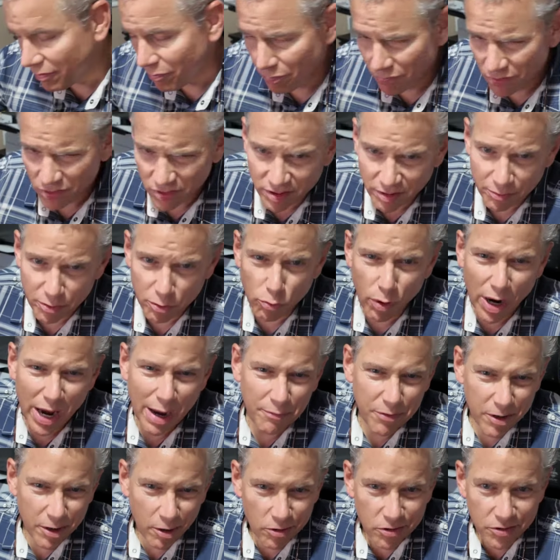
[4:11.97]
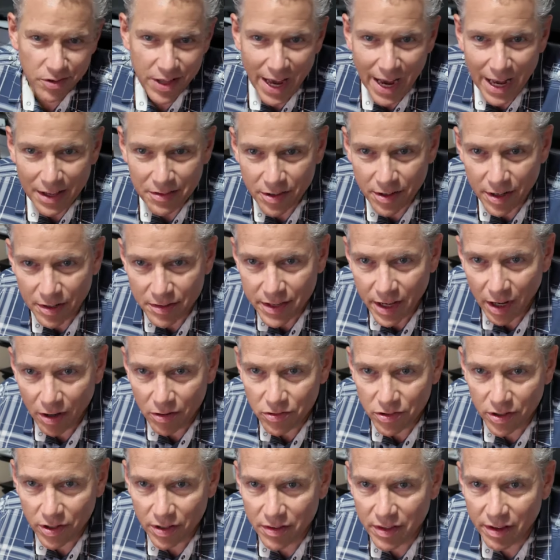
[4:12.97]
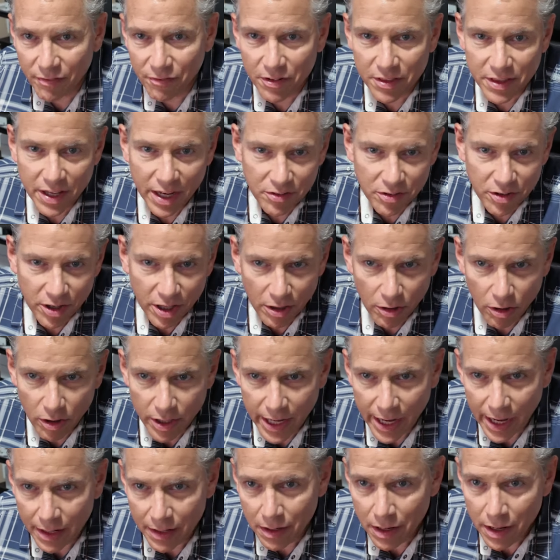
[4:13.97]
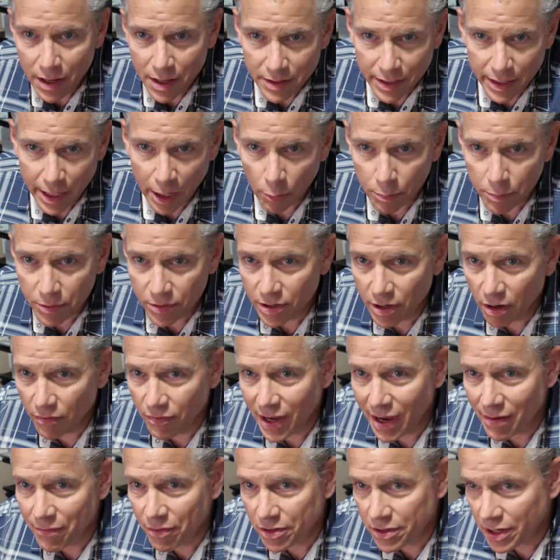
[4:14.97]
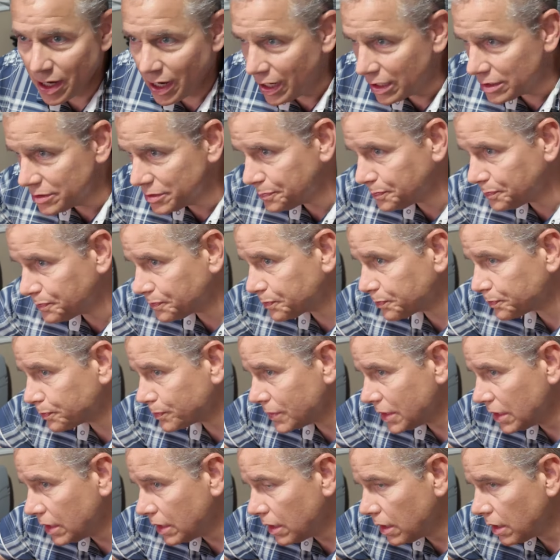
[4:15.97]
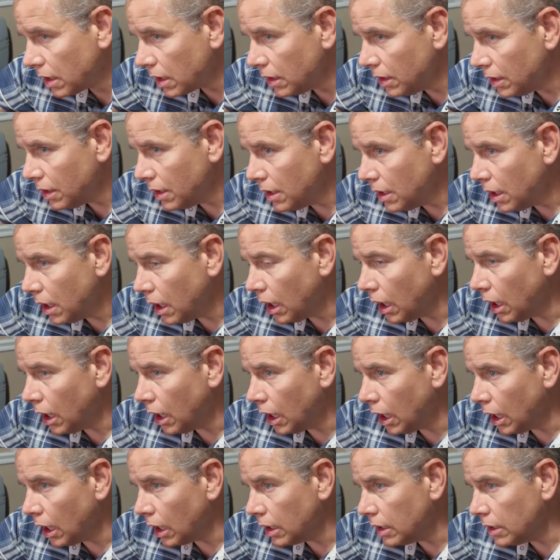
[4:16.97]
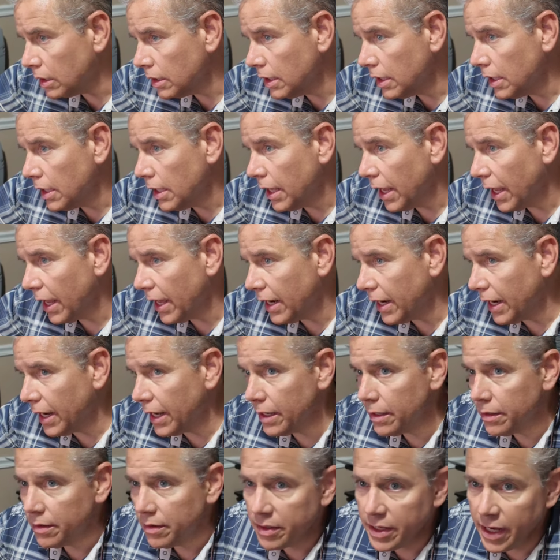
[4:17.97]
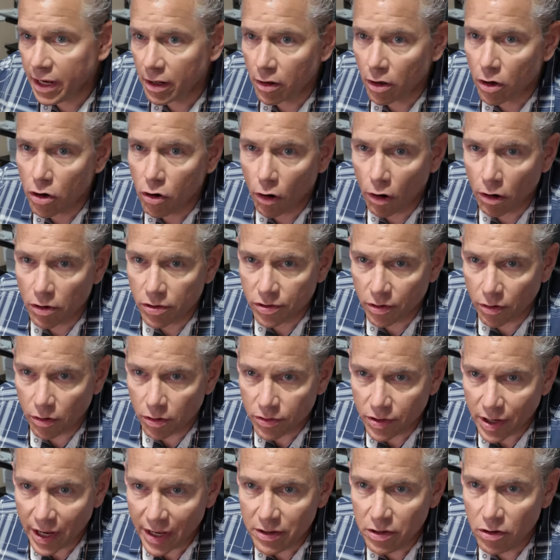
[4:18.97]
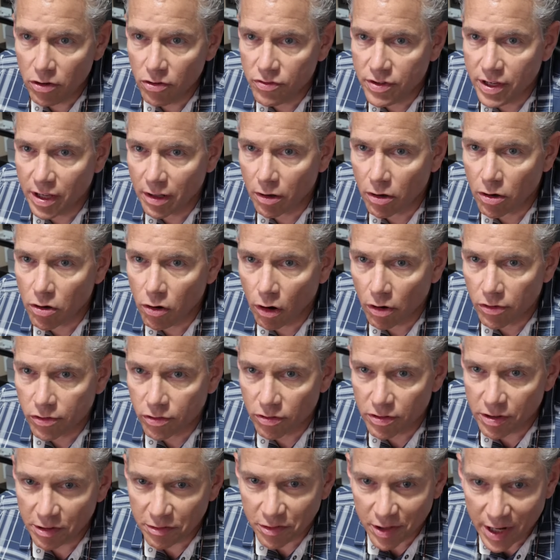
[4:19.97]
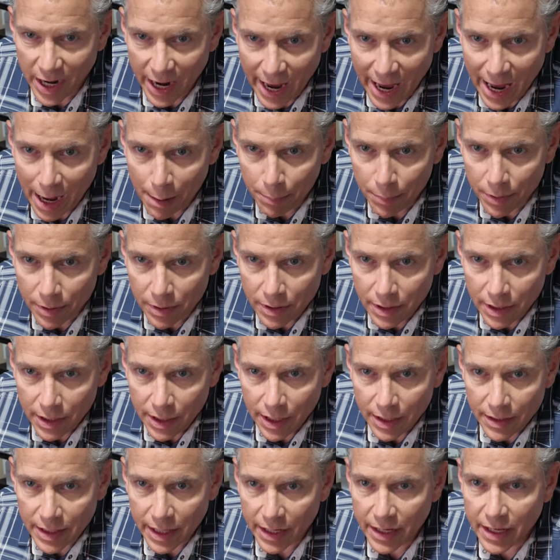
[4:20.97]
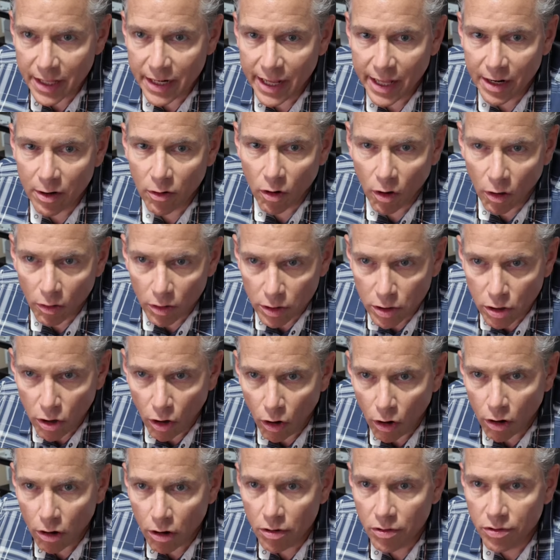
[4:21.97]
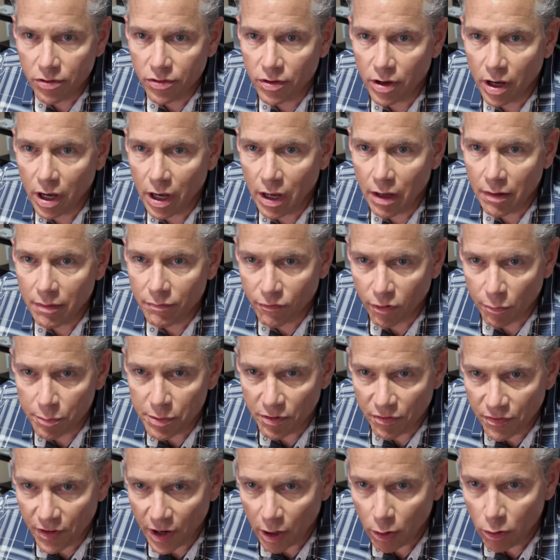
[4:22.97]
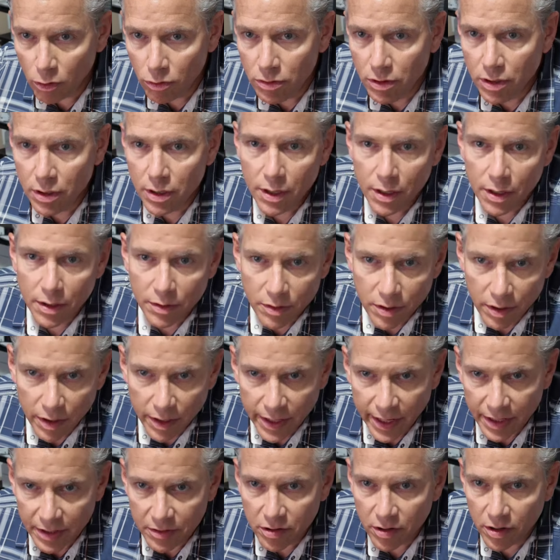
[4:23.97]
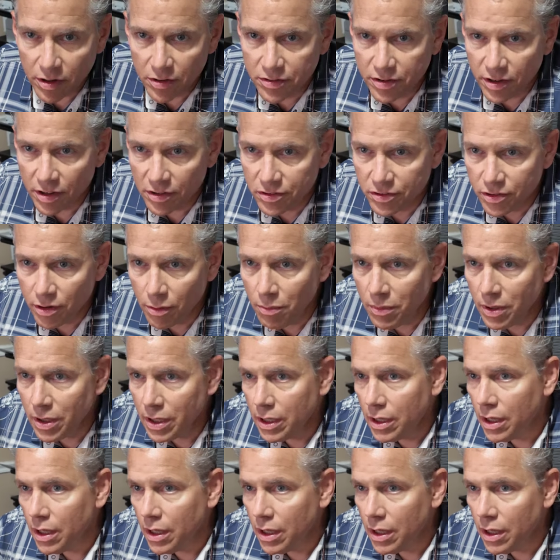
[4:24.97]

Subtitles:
subscribe for their stats, and it tells you different things you can look at to help yourself advertise. And then Dealer Car Search. I use Dealer Car Search as an app that can enter all the cars from your phone into the system.